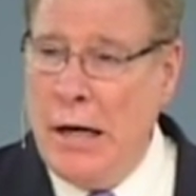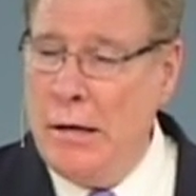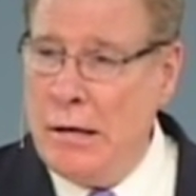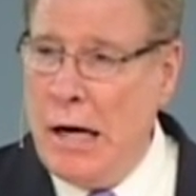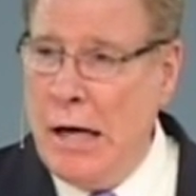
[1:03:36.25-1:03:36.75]

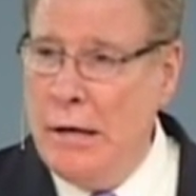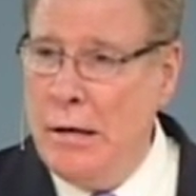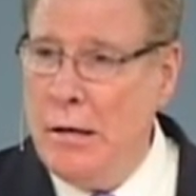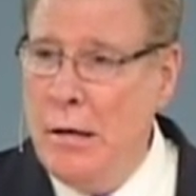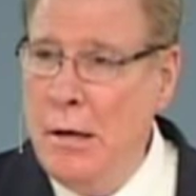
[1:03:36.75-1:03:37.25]

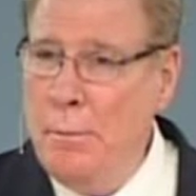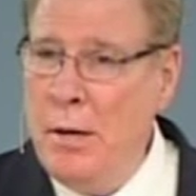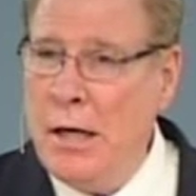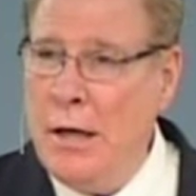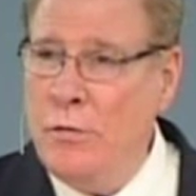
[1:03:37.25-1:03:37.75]
continent,
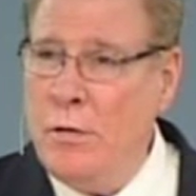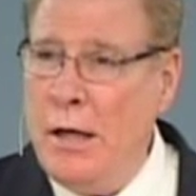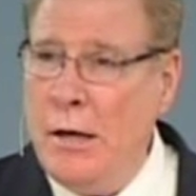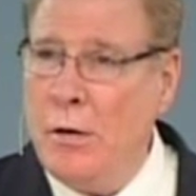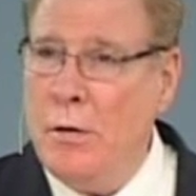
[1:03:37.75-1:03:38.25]
because
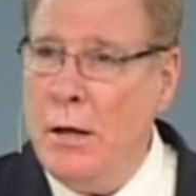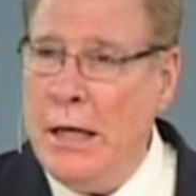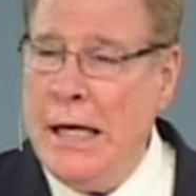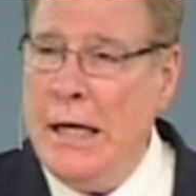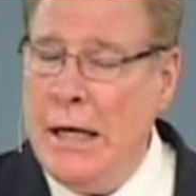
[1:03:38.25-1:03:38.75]
they are the
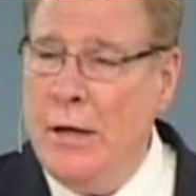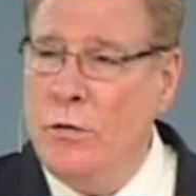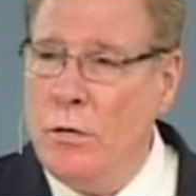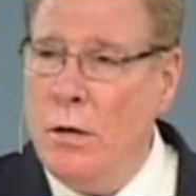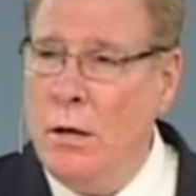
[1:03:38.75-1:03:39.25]
he
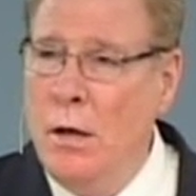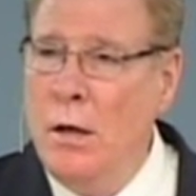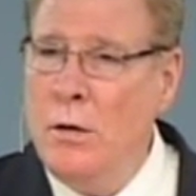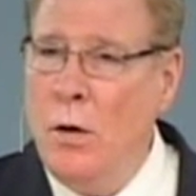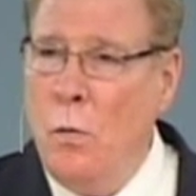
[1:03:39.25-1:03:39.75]
is the
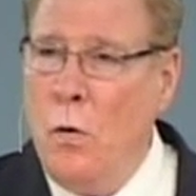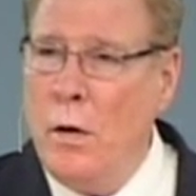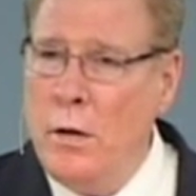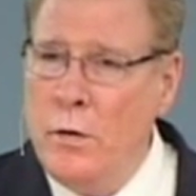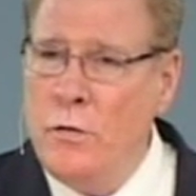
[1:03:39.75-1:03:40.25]
the
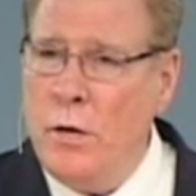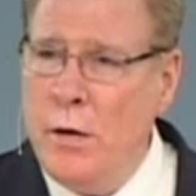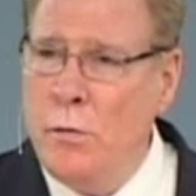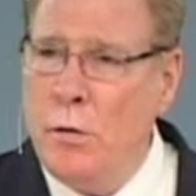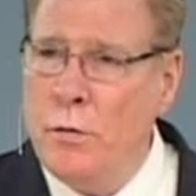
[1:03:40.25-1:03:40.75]
warrior
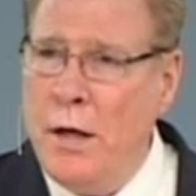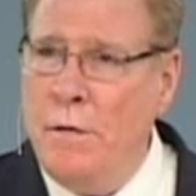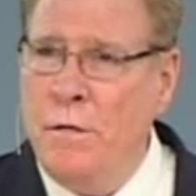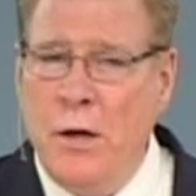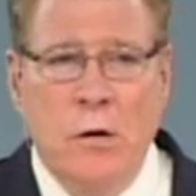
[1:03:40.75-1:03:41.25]
general they
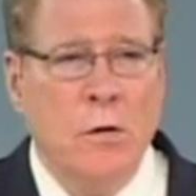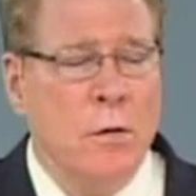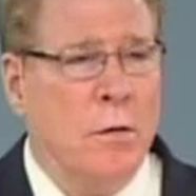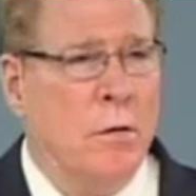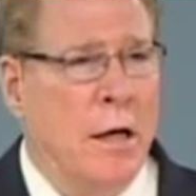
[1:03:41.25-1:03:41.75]
fear
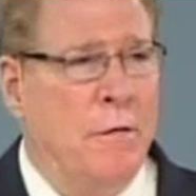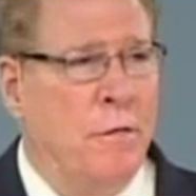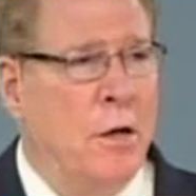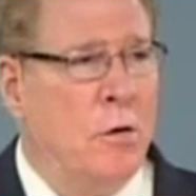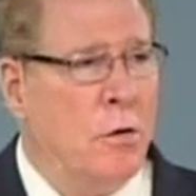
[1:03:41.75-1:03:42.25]
they
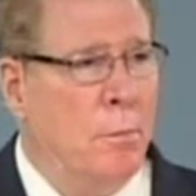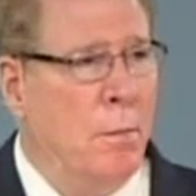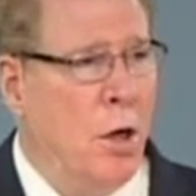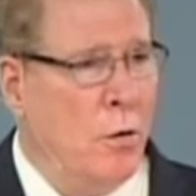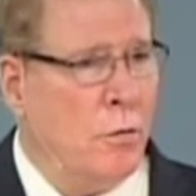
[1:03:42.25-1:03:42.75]
fear the
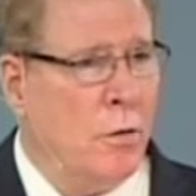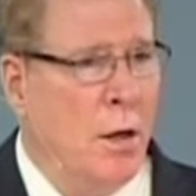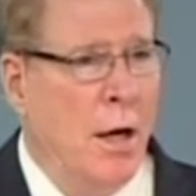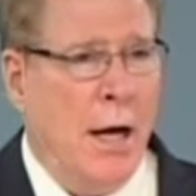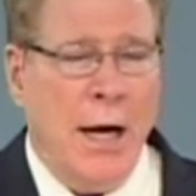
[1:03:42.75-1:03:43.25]
most,
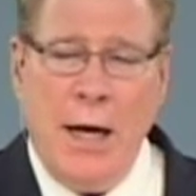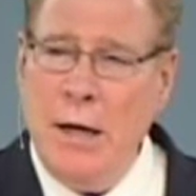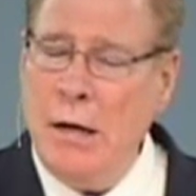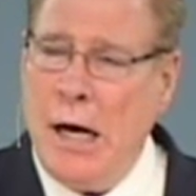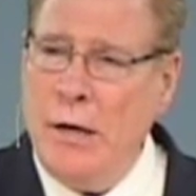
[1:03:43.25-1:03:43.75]

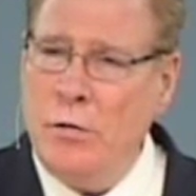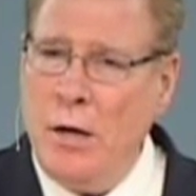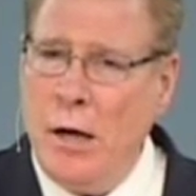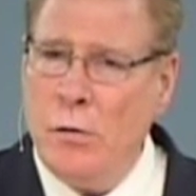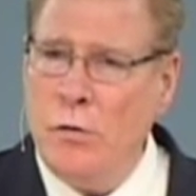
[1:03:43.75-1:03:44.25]
and
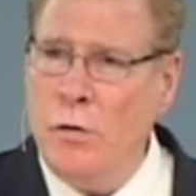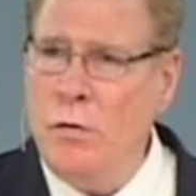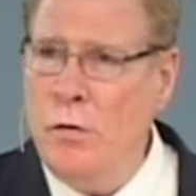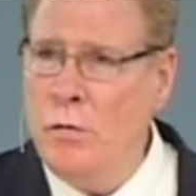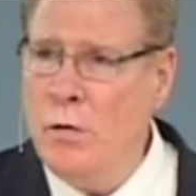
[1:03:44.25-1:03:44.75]
Eisenhower is
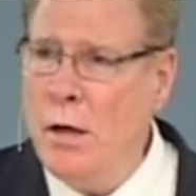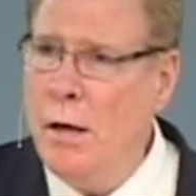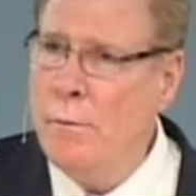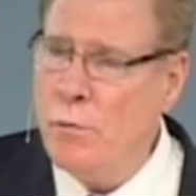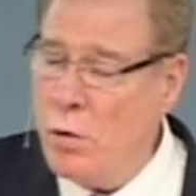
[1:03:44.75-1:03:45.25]
just using
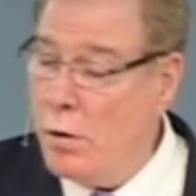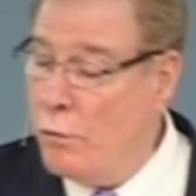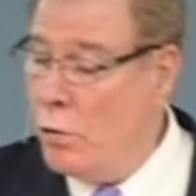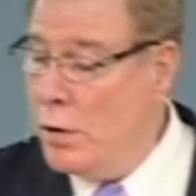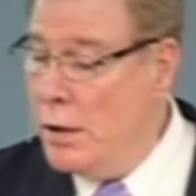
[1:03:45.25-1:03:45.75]
him for
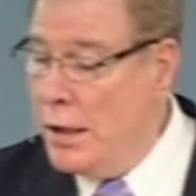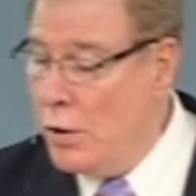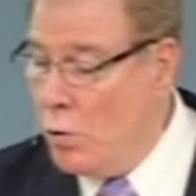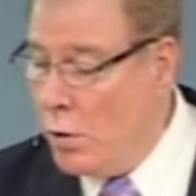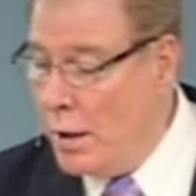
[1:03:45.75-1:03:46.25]
for a
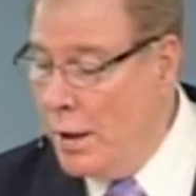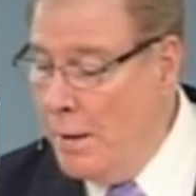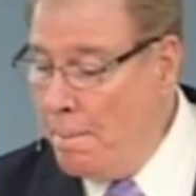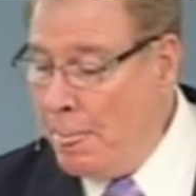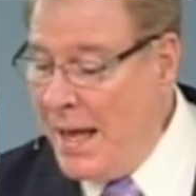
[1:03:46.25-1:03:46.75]
decoy.
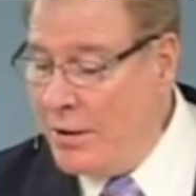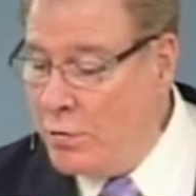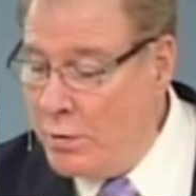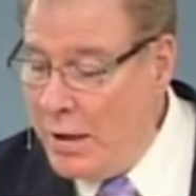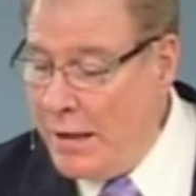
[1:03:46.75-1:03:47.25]

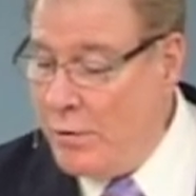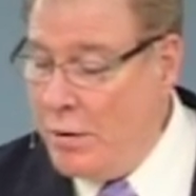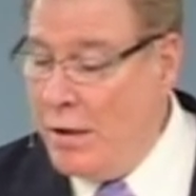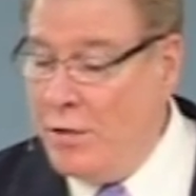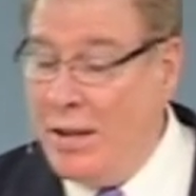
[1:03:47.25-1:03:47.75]
That's that's
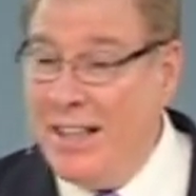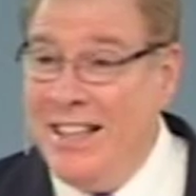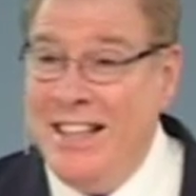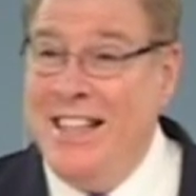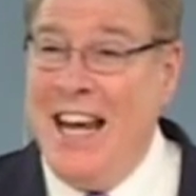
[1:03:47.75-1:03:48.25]
it. They said,
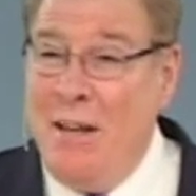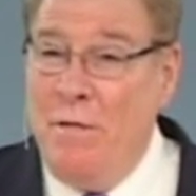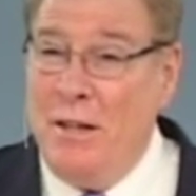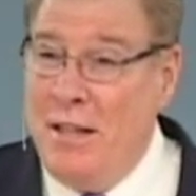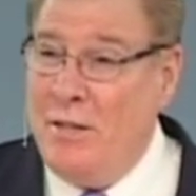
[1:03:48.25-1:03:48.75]

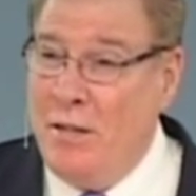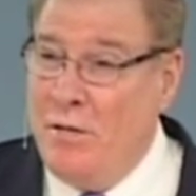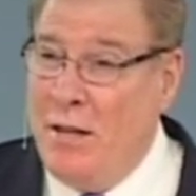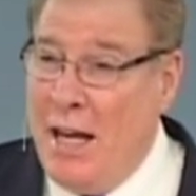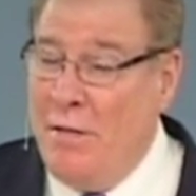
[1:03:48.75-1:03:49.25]
David, this is
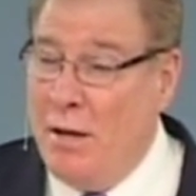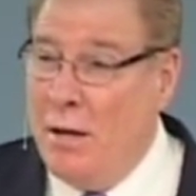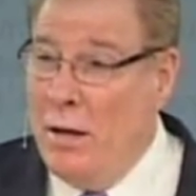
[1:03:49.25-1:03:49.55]
David.